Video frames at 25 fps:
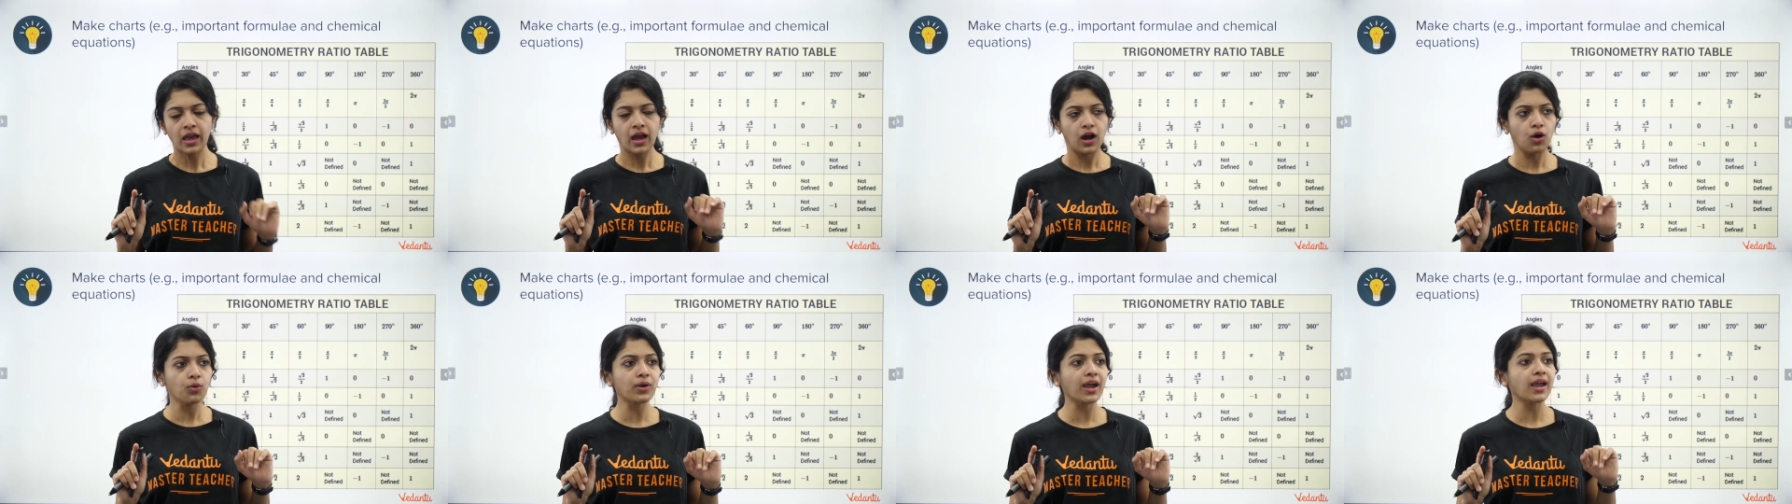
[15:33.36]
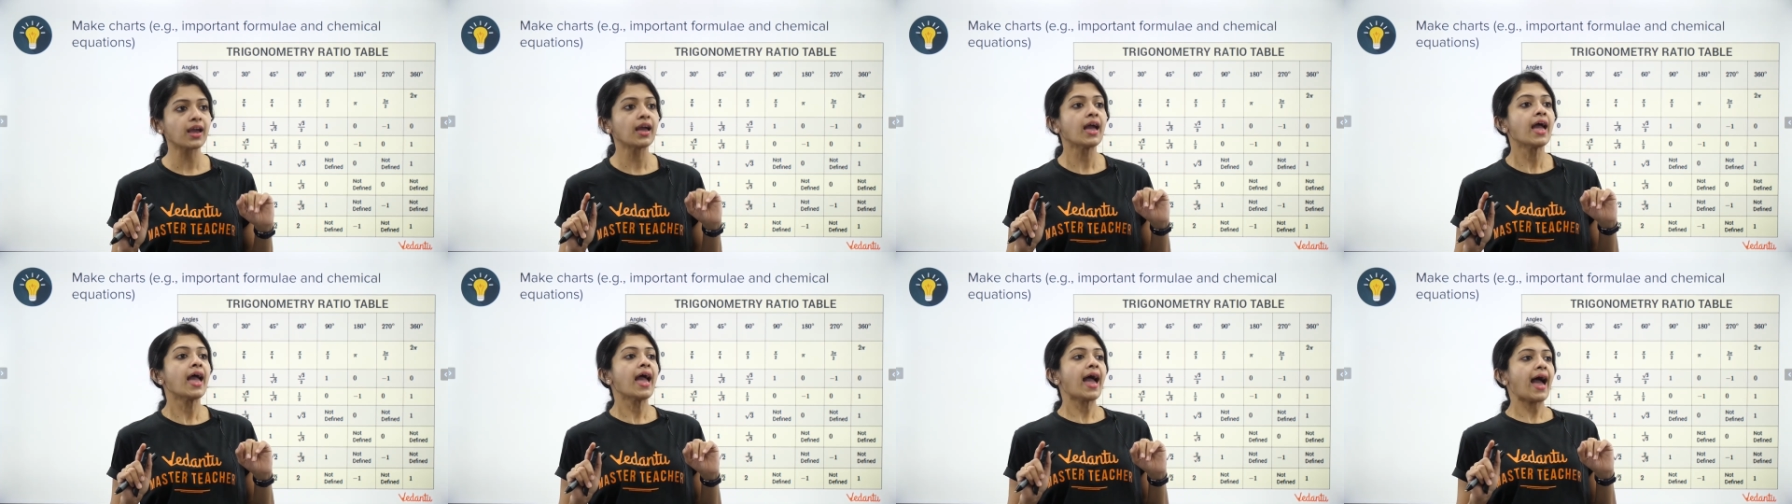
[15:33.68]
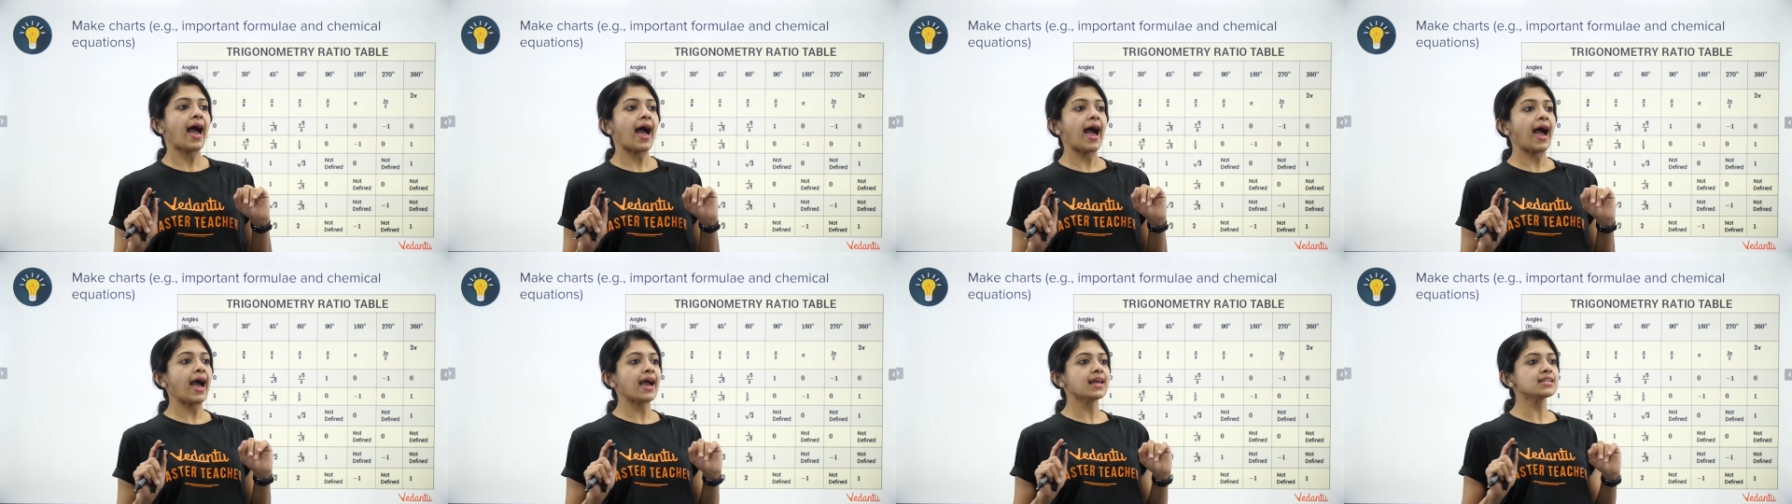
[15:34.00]
Okay,
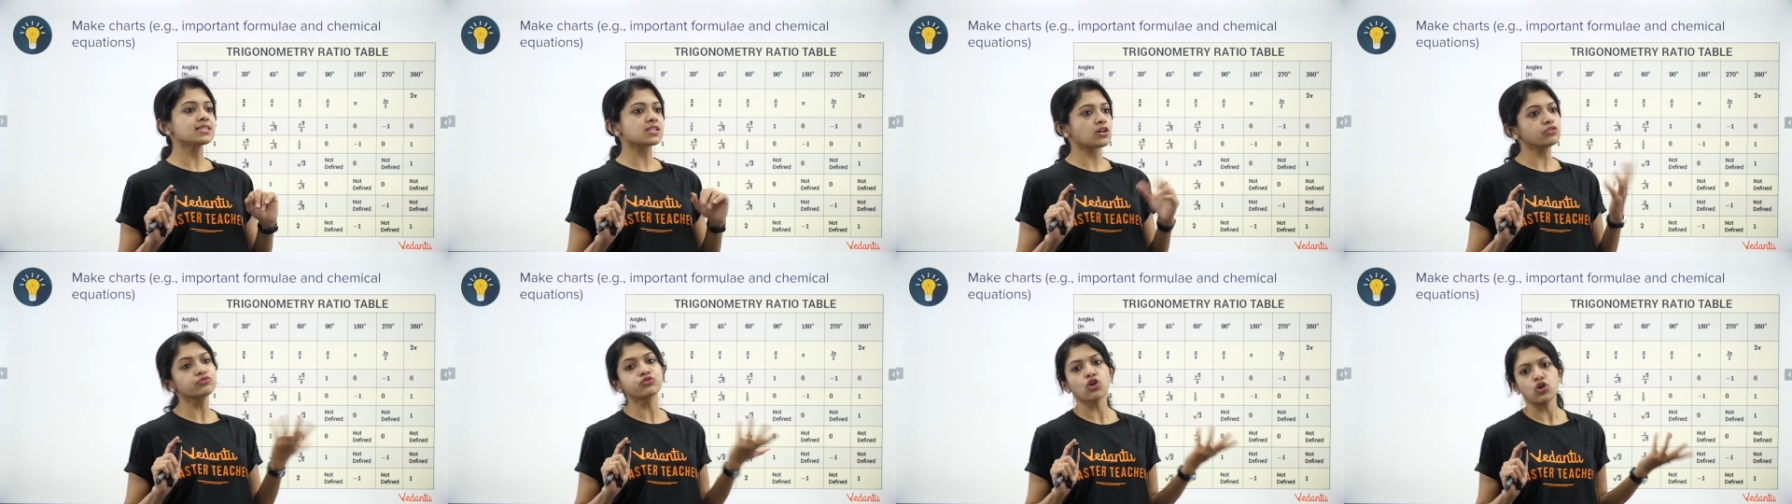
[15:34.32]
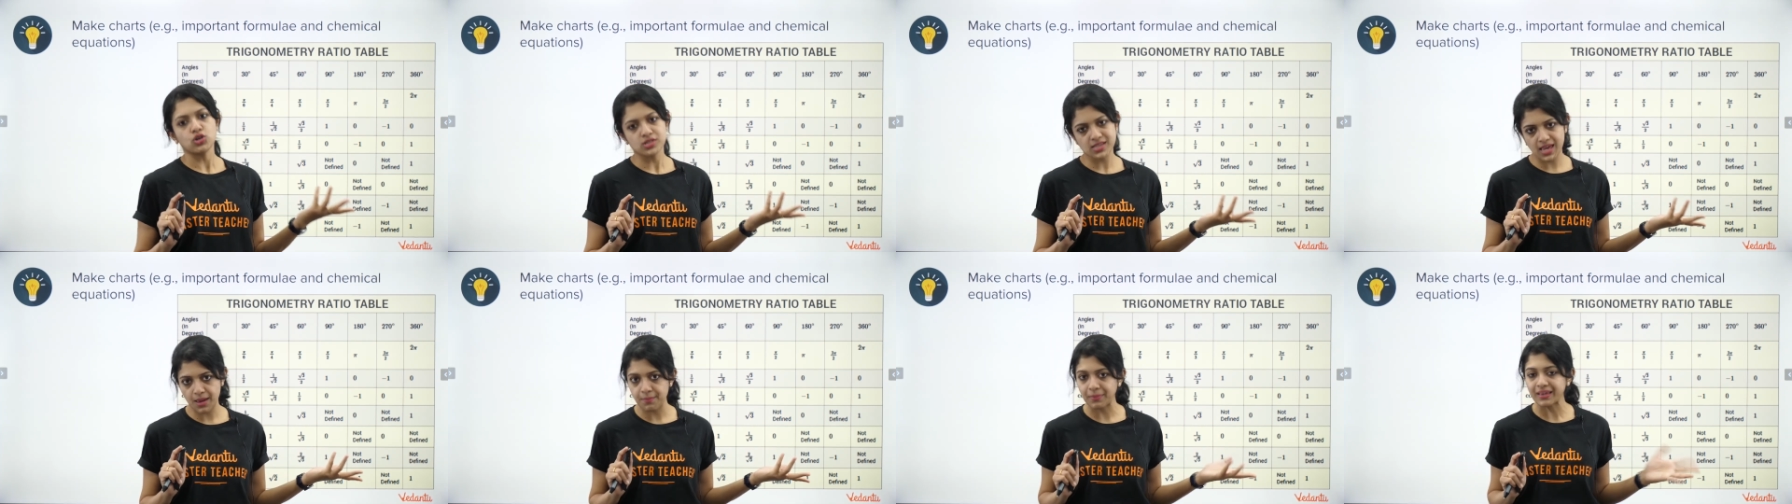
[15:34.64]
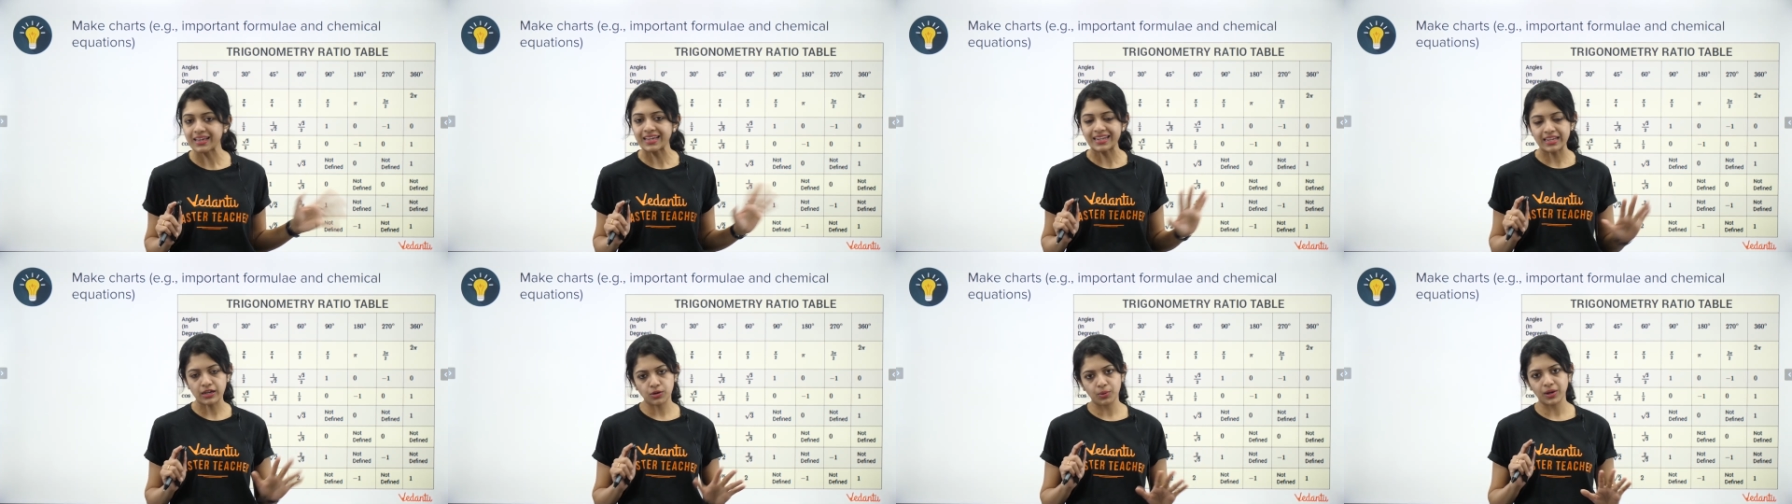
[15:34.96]
and of course
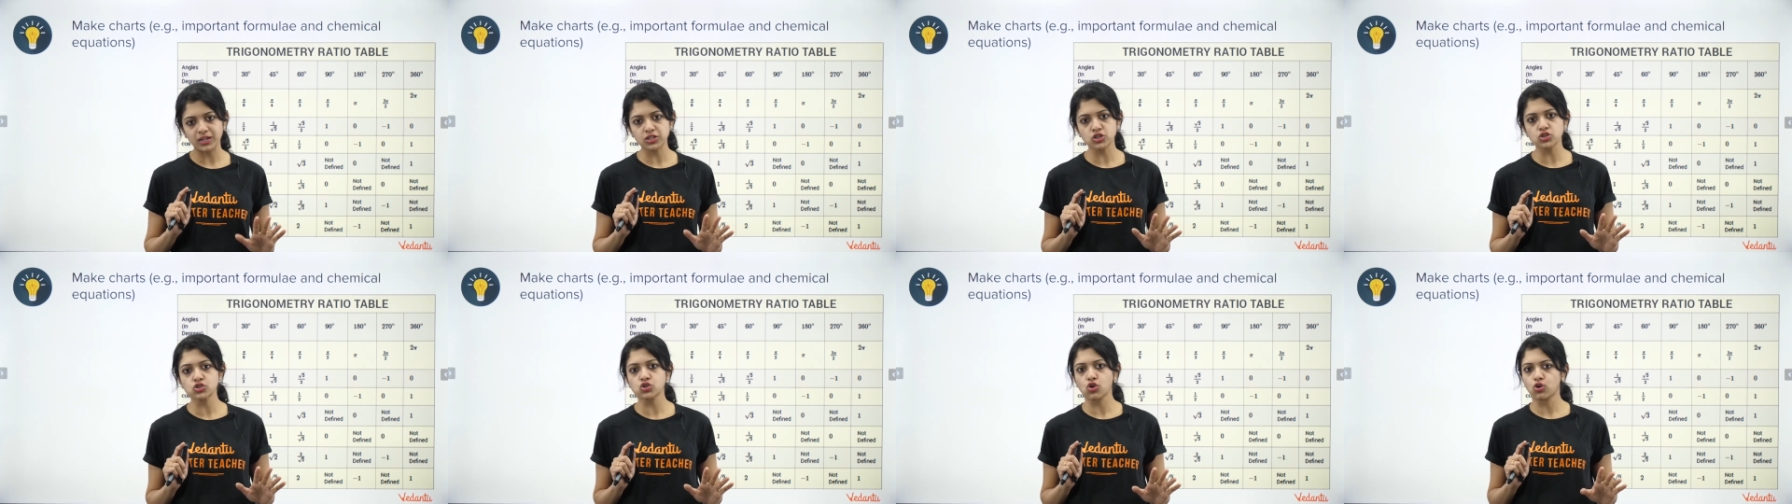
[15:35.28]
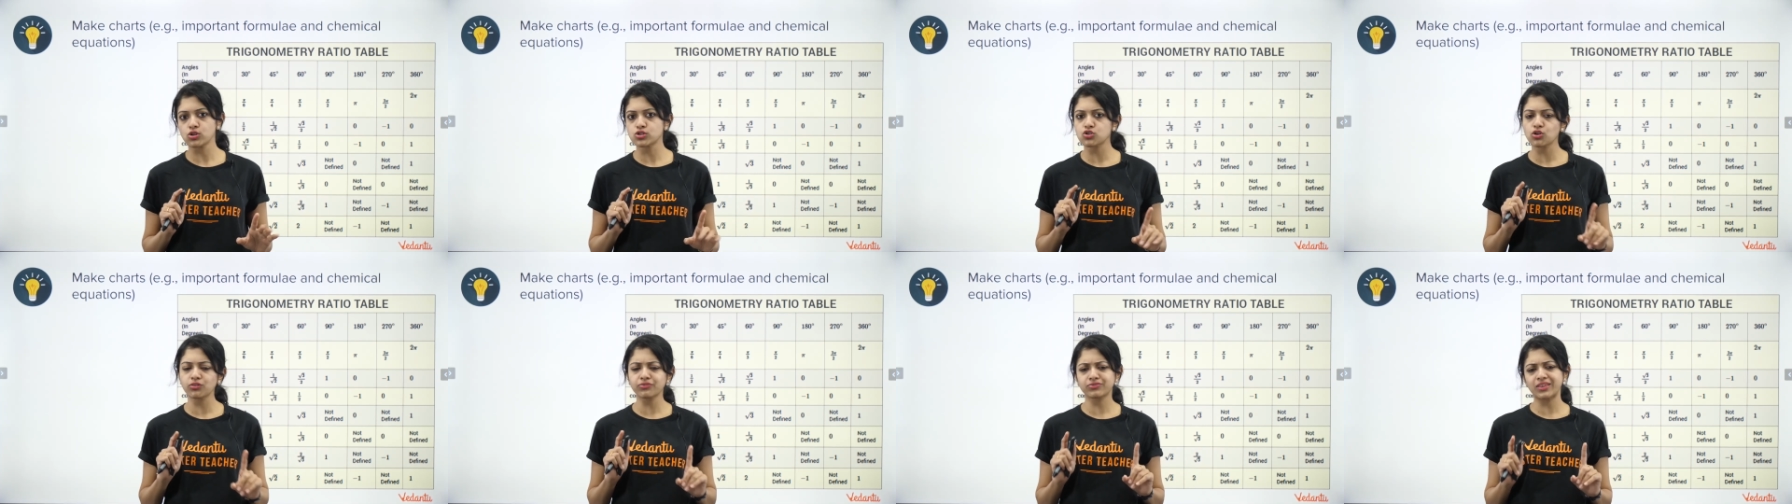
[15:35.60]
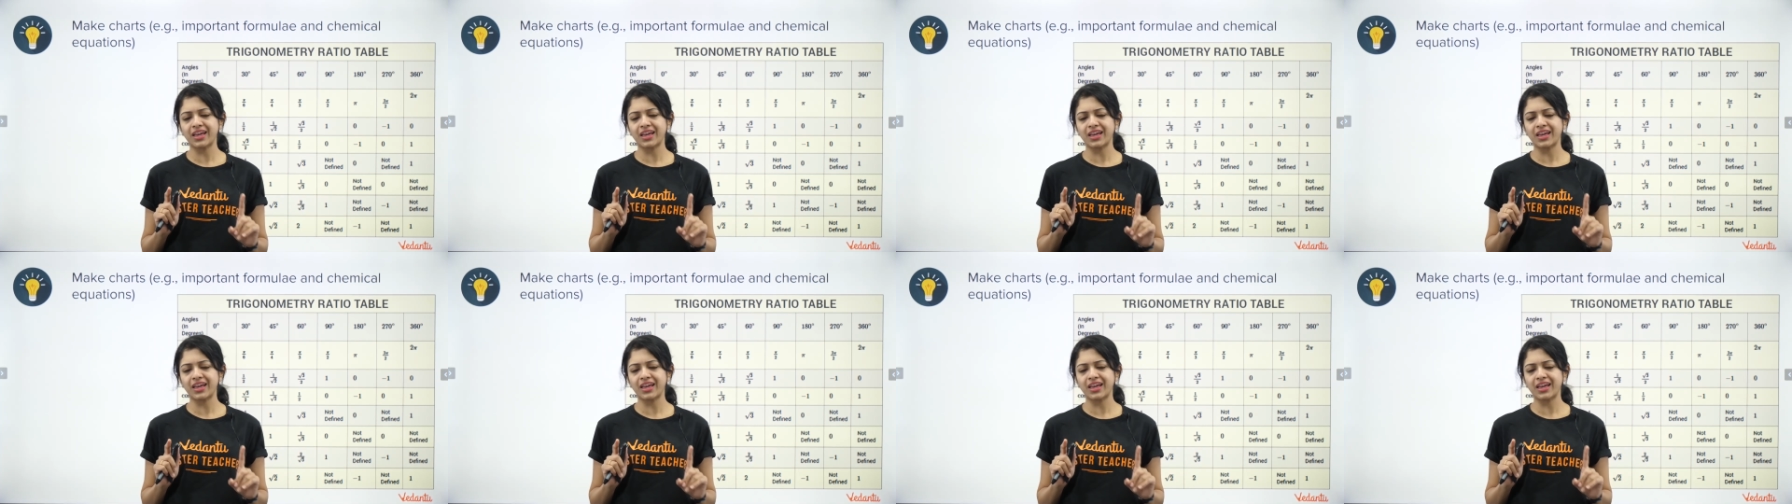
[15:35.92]
chemical equations also,